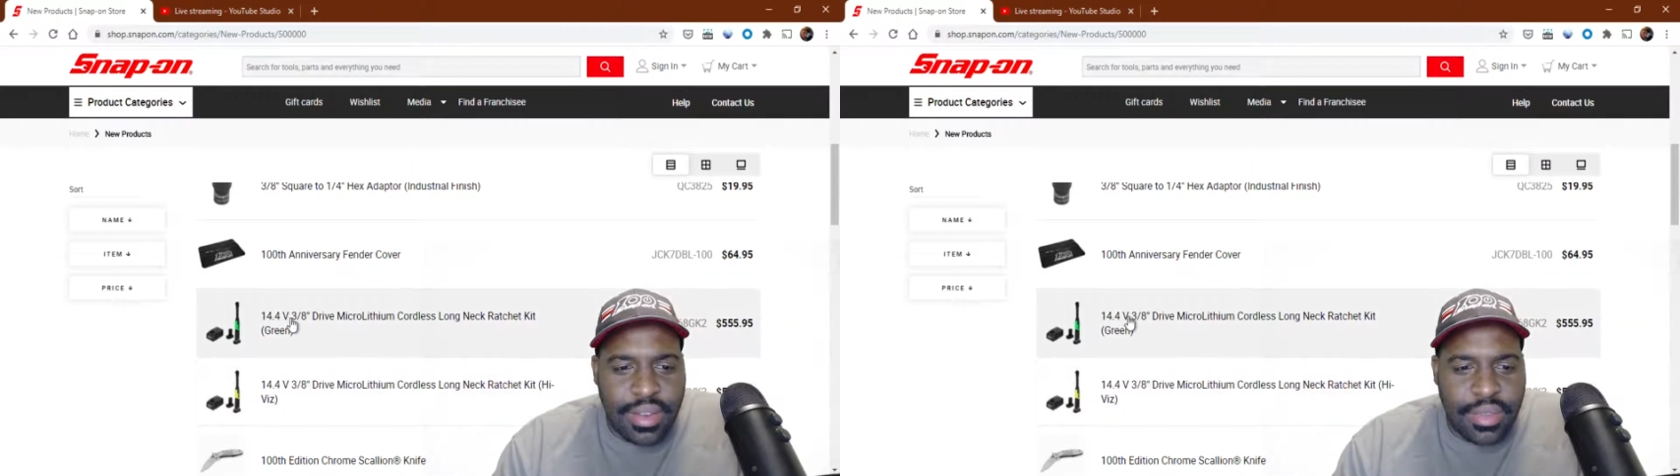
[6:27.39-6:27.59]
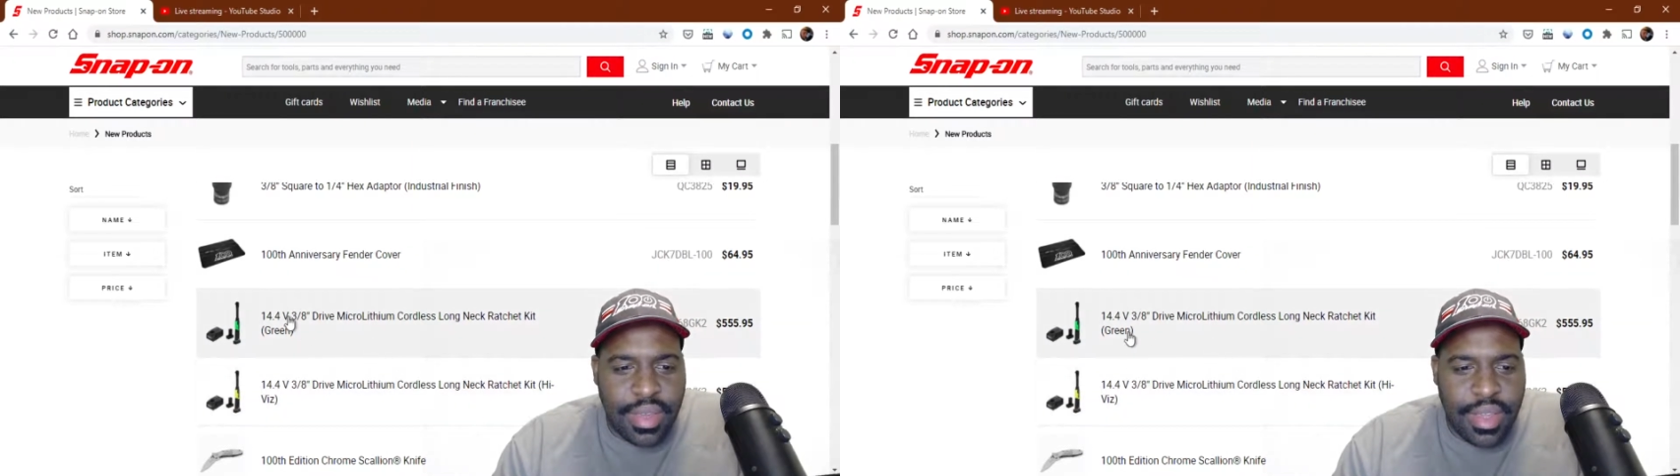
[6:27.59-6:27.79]

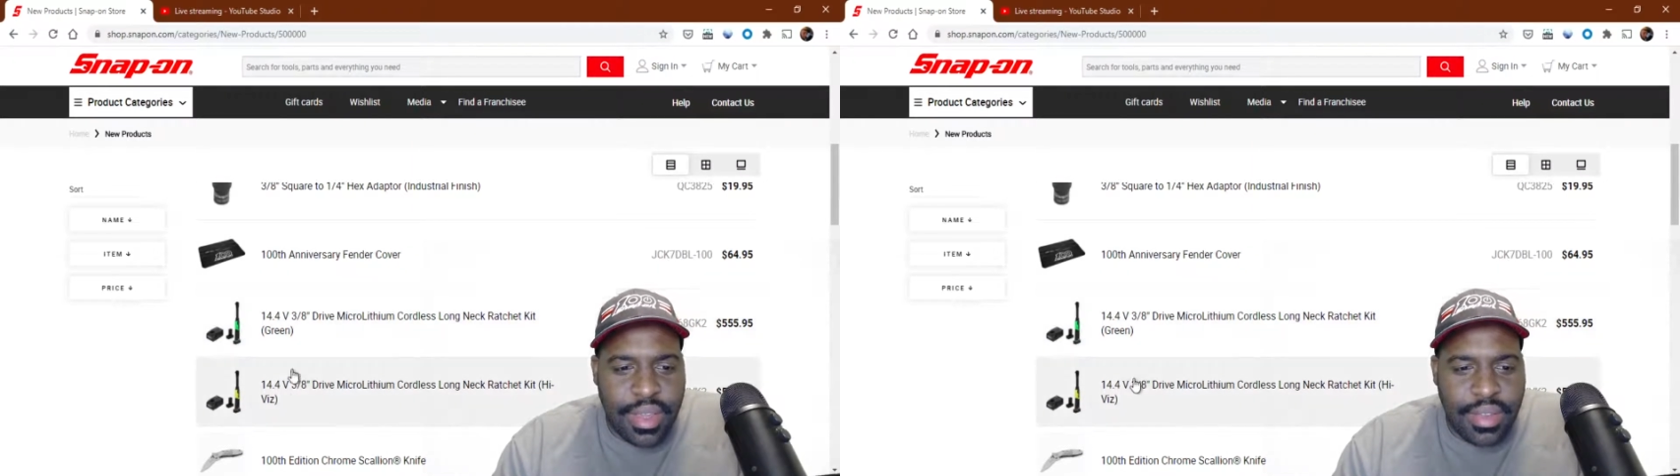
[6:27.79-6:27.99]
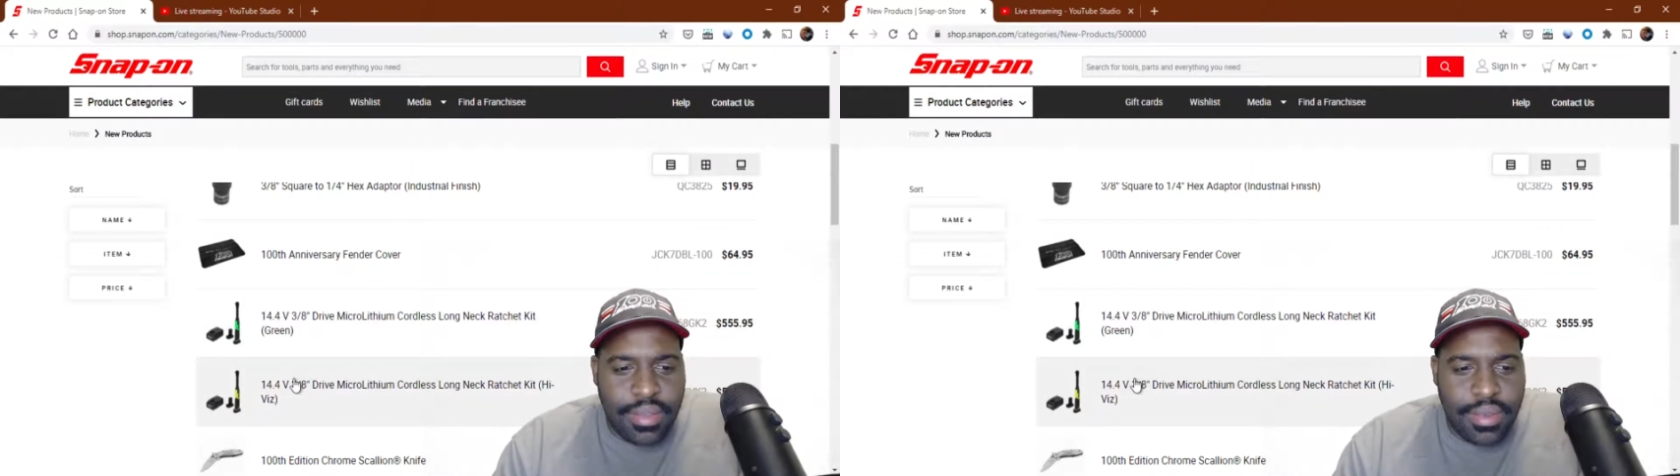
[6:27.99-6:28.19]

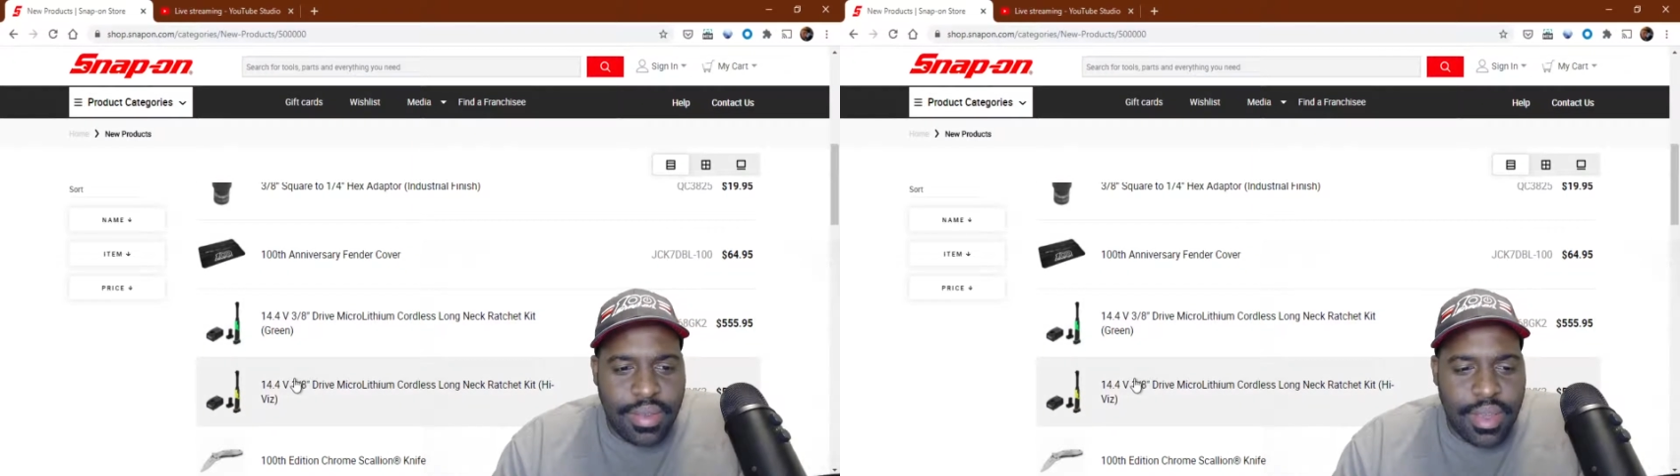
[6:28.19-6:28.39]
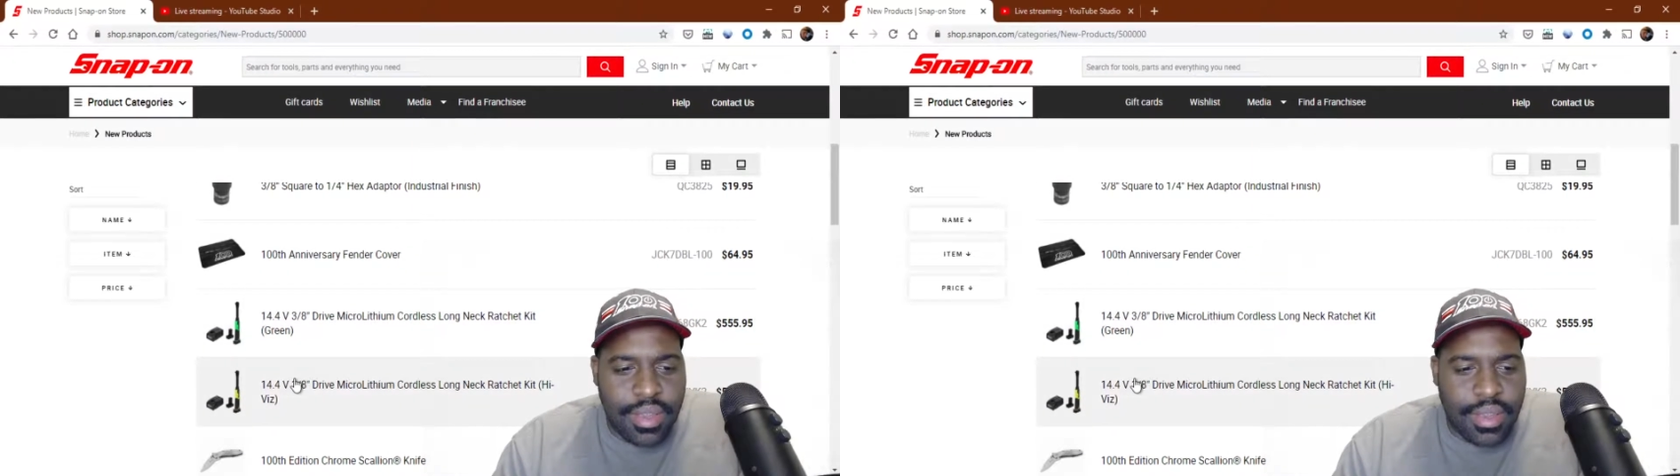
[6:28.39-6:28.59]

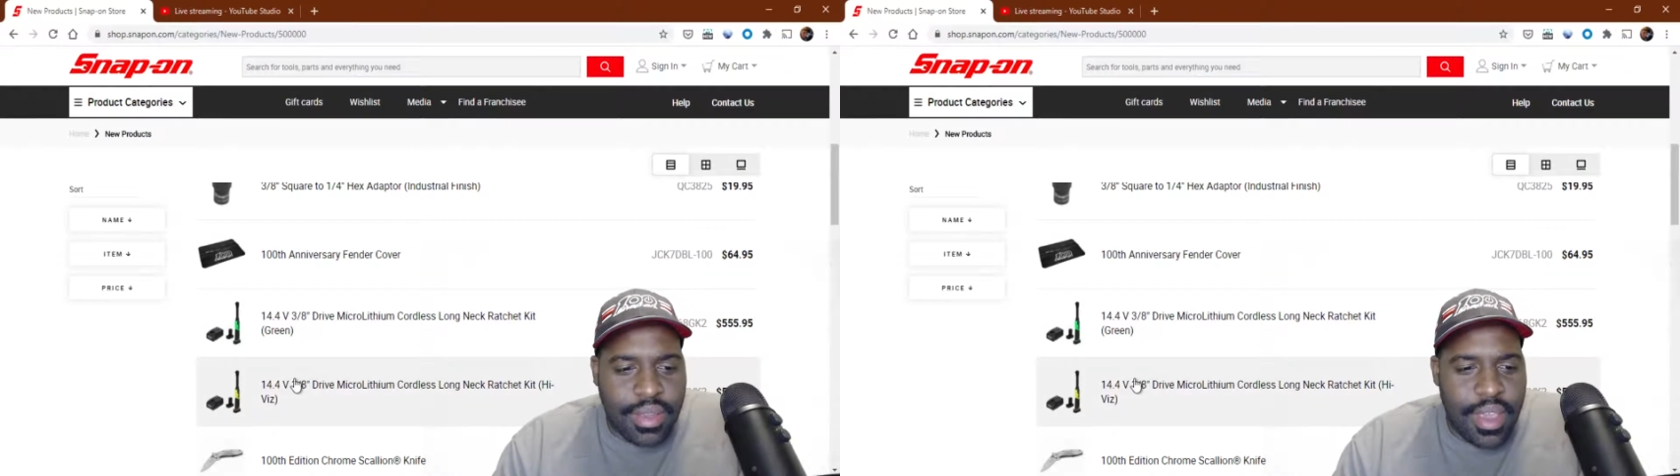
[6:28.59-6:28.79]
3/8,